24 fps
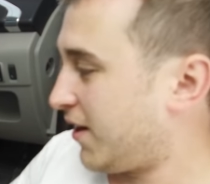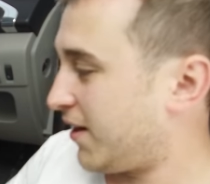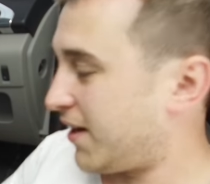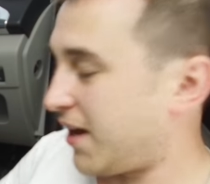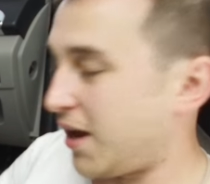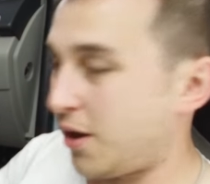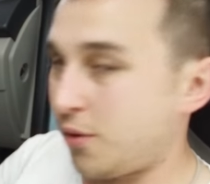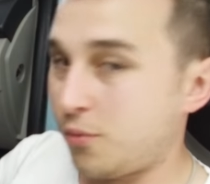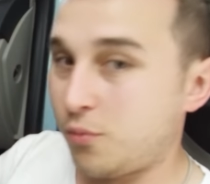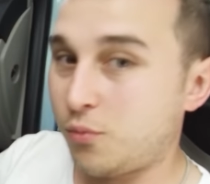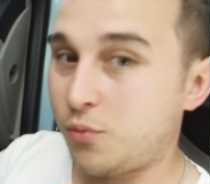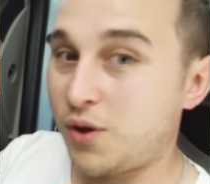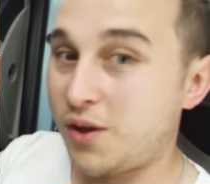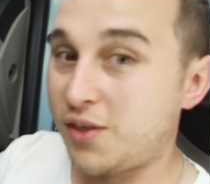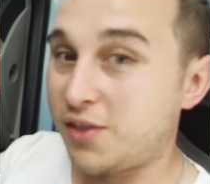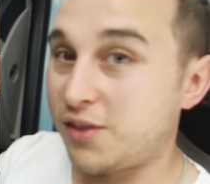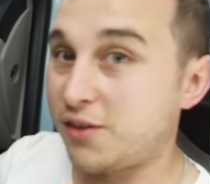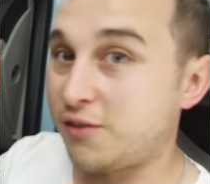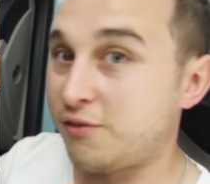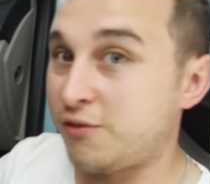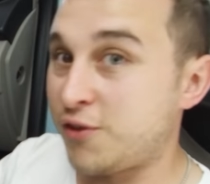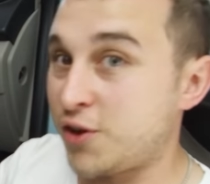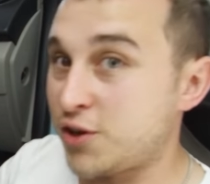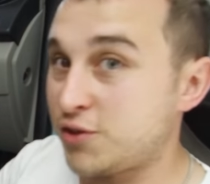Now,
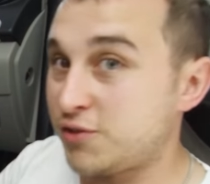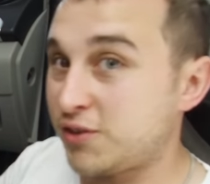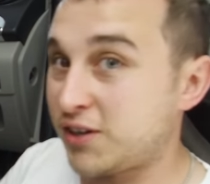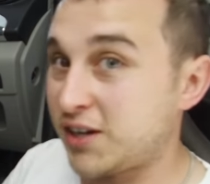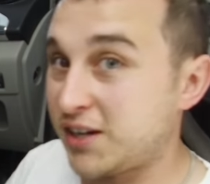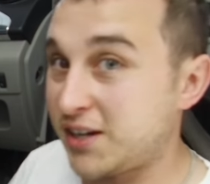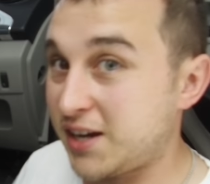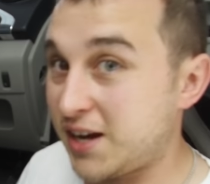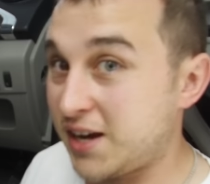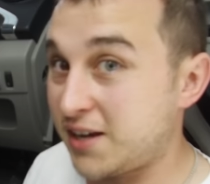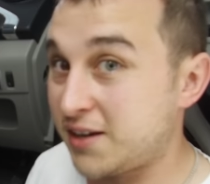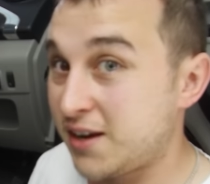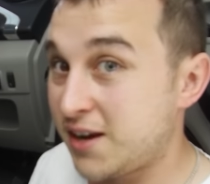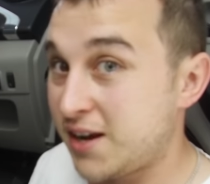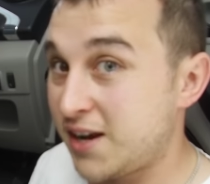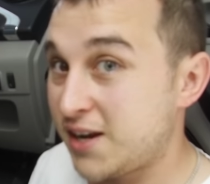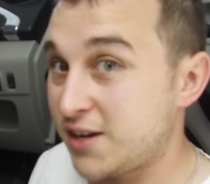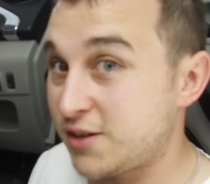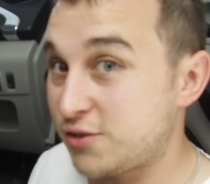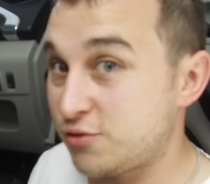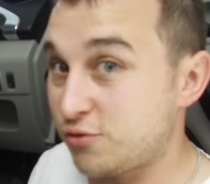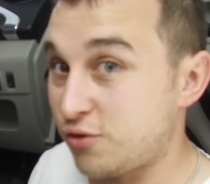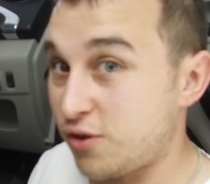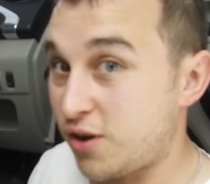the first thing I did
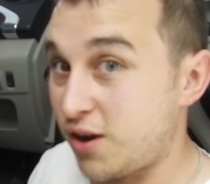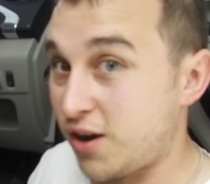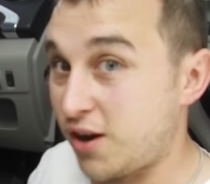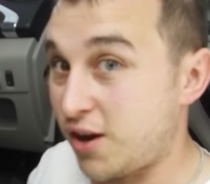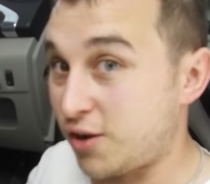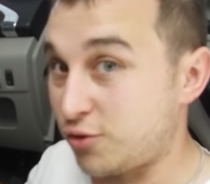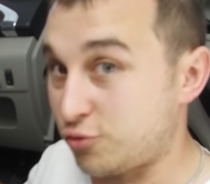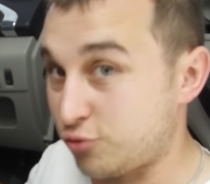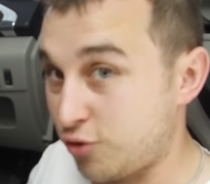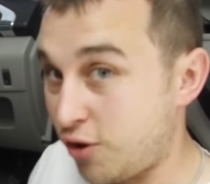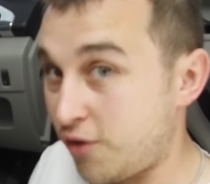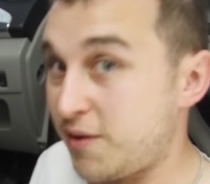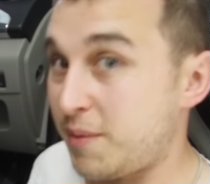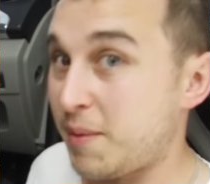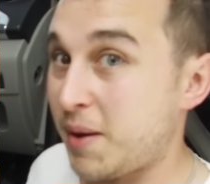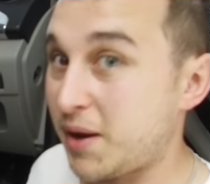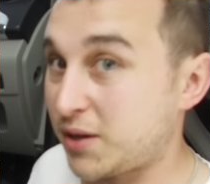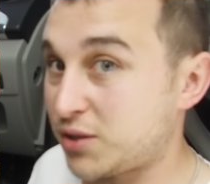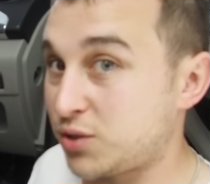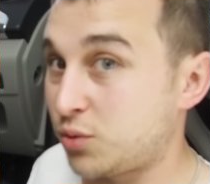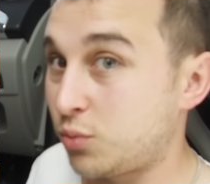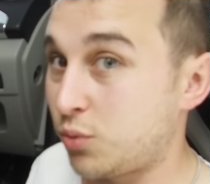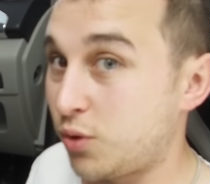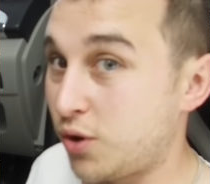is I drove it
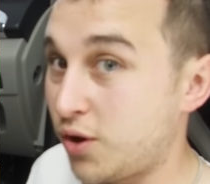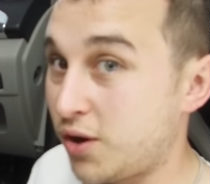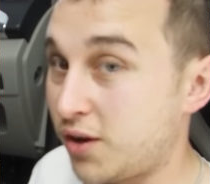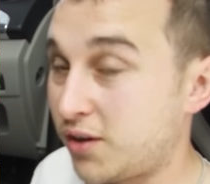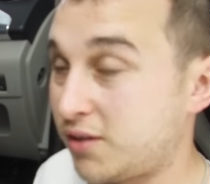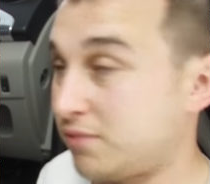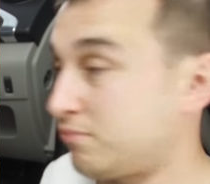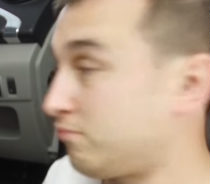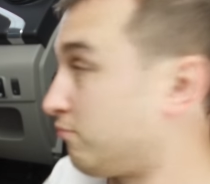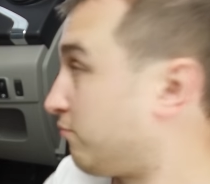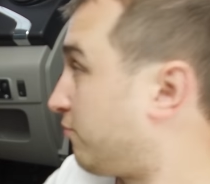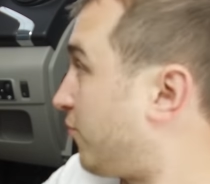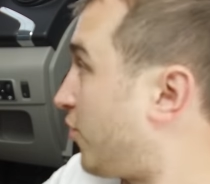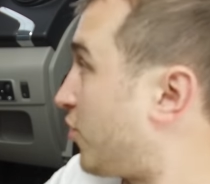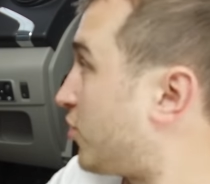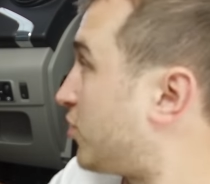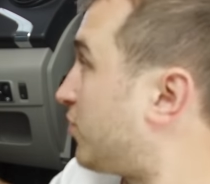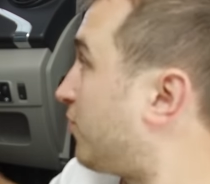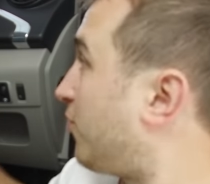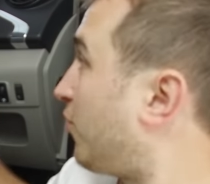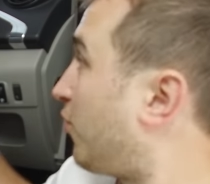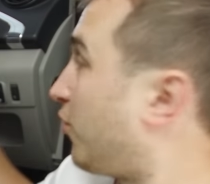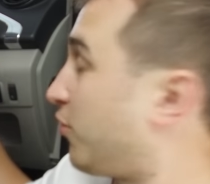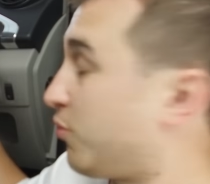back to work.
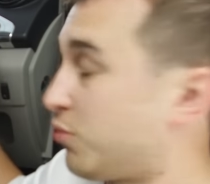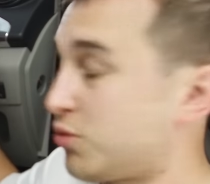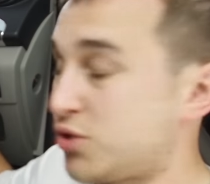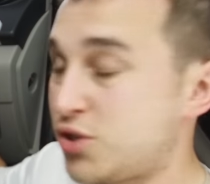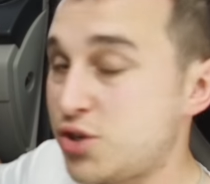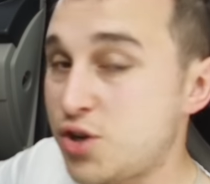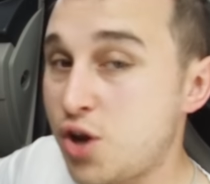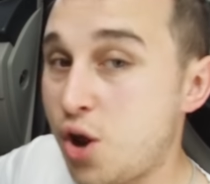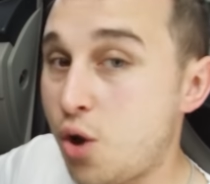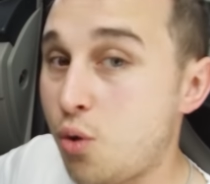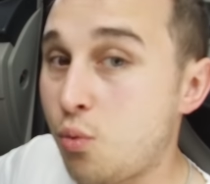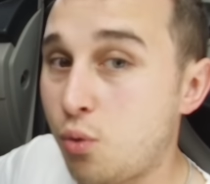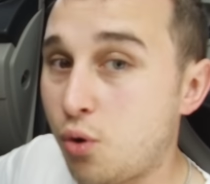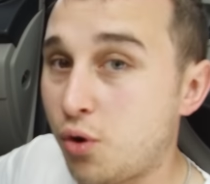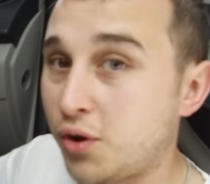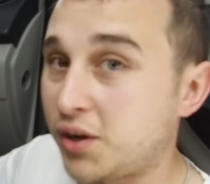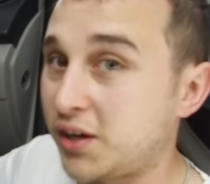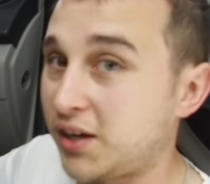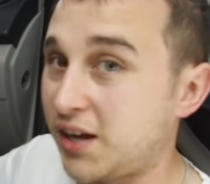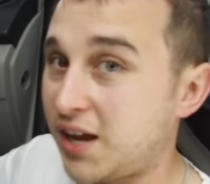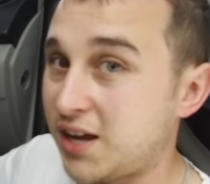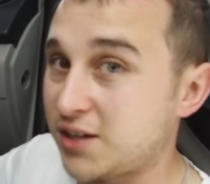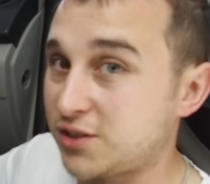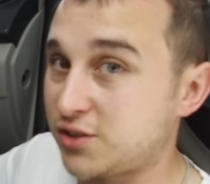First of all, there was no
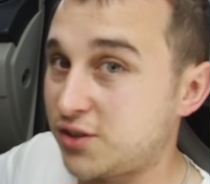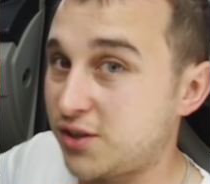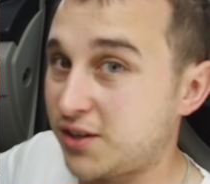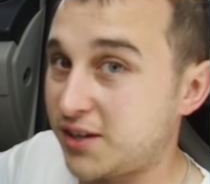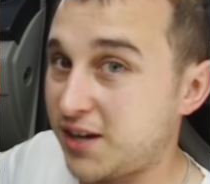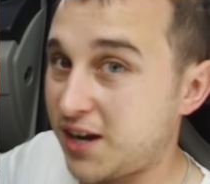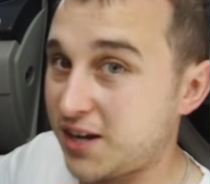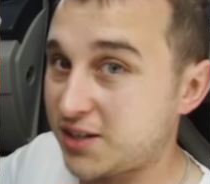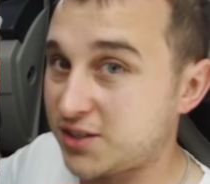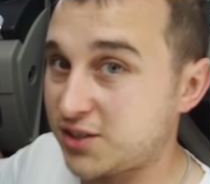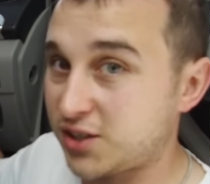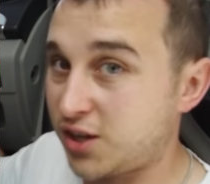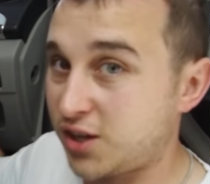warning lights on the dash.